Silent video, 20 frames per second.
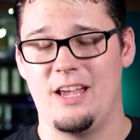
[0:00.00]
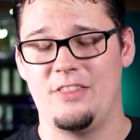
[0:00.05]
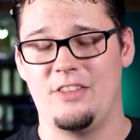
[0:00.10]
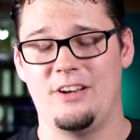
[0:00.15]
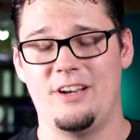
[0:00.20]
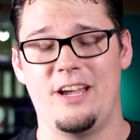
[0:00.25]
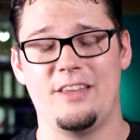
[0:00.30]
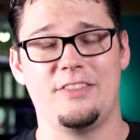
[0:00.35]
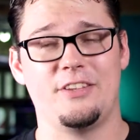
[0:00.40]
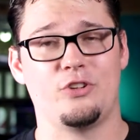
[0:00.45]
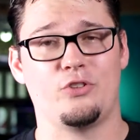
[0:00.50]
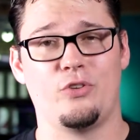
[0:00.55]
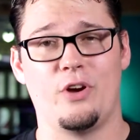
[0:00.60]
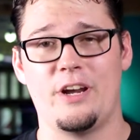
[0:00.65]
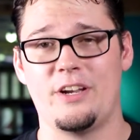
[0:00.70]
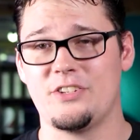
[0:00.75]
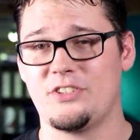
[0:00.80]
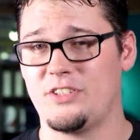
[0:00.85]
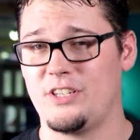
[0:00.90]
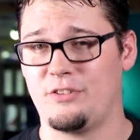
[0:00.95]
They're not the
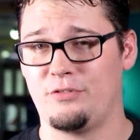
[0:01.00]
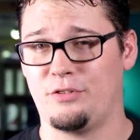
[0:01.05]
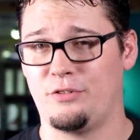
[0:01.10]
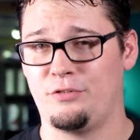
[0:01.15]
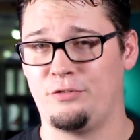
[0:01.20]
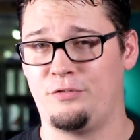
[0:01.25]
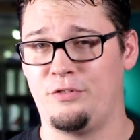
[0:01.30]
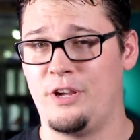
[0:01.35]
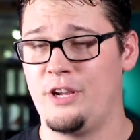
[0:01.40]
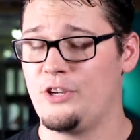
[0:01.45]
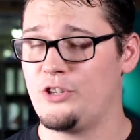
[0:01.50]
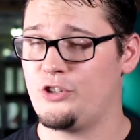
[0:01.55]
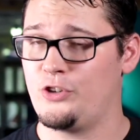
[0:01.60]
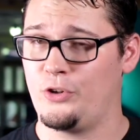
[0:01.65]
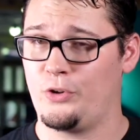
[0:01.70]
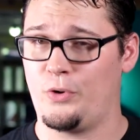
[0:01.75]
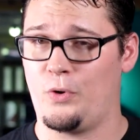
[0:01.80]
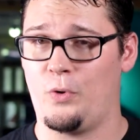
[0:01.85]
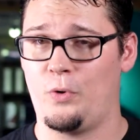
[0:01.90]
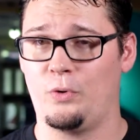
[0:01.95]
greatest thing for fish,
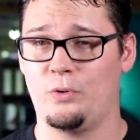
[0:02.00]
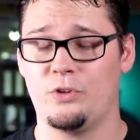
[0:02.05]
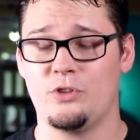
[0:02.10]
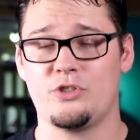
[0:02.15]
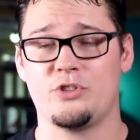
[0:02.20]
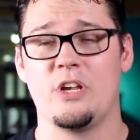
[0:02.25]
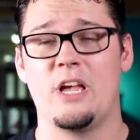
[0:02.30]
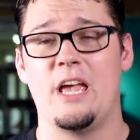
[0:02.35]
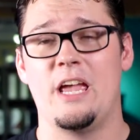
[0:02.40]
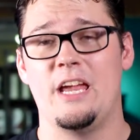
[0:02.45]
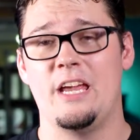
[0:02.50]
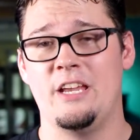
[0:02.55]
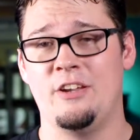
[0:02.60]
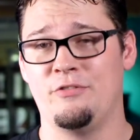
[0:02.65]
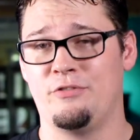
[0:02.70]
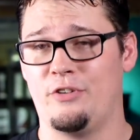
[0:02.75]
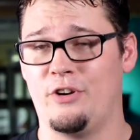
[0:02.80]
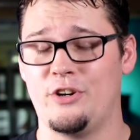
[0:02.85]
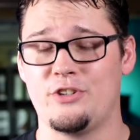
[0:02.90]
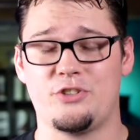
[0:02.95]
your corals,
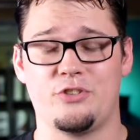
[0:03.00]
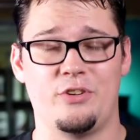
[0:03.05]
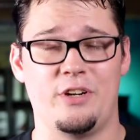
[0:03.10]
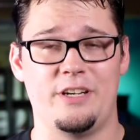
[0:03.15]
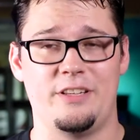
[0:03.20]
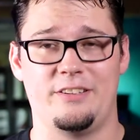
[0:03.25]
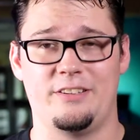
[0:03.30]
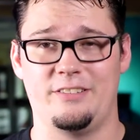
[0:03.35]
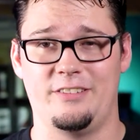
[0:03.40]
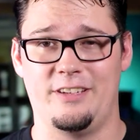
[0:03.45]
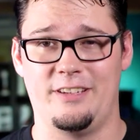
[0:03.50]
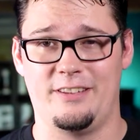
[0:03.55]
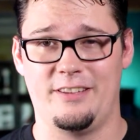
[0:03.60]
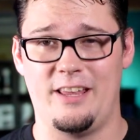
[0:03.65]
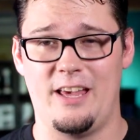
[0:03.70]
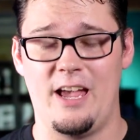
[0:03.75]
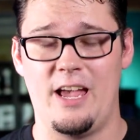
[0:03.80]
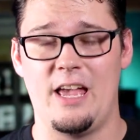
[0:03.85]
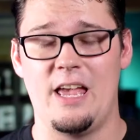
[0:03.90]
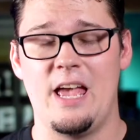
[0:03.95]
inverts, or anything like
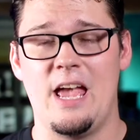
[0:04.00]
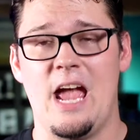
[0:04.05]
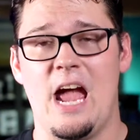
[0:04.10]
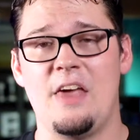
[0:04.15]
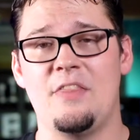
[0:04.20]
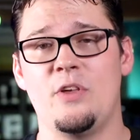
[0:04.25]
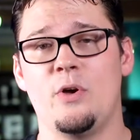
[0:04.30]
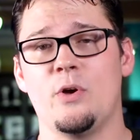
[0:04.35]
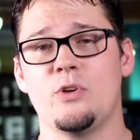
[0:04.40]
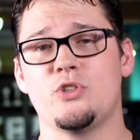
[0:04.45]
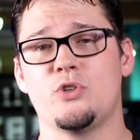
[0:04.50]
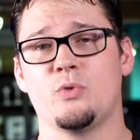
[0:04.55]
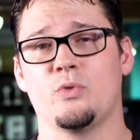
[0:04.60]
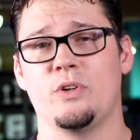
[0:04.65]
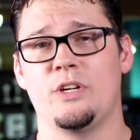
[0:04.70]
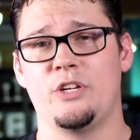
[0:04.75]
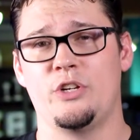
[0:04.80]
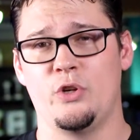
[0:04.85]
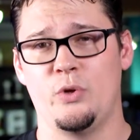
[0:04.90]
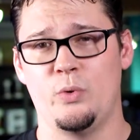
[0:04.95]
that. And they also
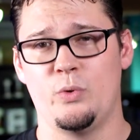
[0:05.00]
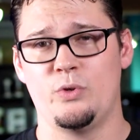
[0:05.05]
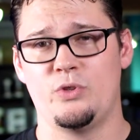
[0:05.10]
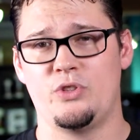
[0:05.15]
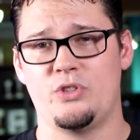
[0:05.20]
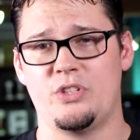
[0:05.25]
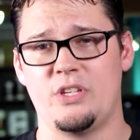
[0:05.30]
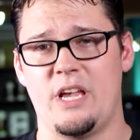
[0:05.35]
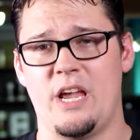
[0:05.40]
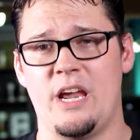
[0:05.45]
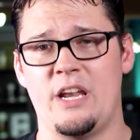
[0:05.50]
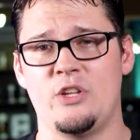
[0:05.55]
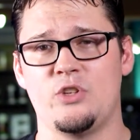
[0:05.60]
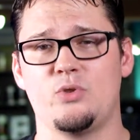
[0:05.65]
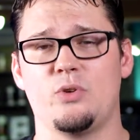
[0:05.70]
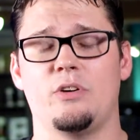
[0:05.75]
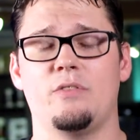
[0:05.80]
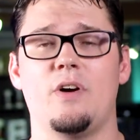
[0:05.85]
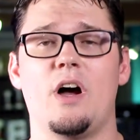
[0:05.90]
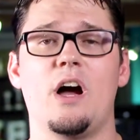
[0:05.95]
reduce any
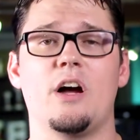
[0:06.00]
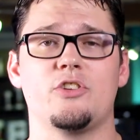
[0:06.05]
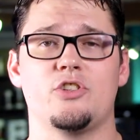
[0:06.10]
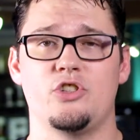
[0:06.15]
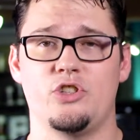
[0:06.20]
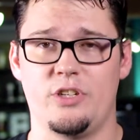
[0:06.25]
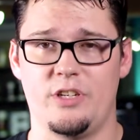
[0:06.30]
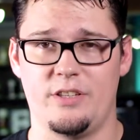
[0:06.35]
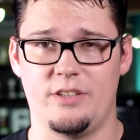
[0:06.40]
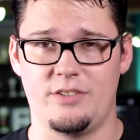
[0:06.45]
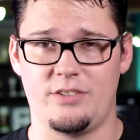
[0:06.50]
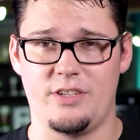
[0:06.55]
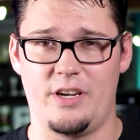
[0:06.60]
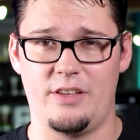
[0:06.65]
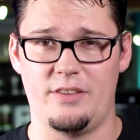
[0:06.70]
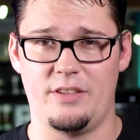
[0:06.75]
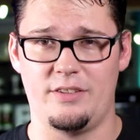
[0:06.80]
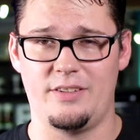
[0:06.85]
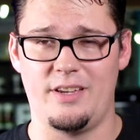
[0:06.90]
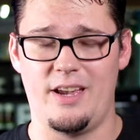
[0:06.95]
sort of oxygen
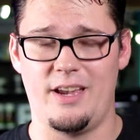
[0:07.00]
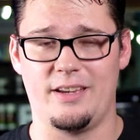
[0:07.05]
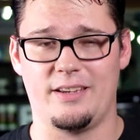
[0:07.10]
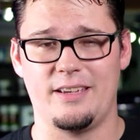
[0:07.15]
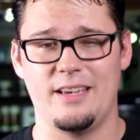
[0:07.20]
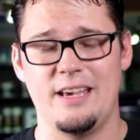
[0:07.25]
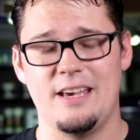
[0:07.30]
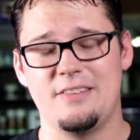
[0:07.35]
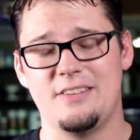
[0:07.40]
inside the tank.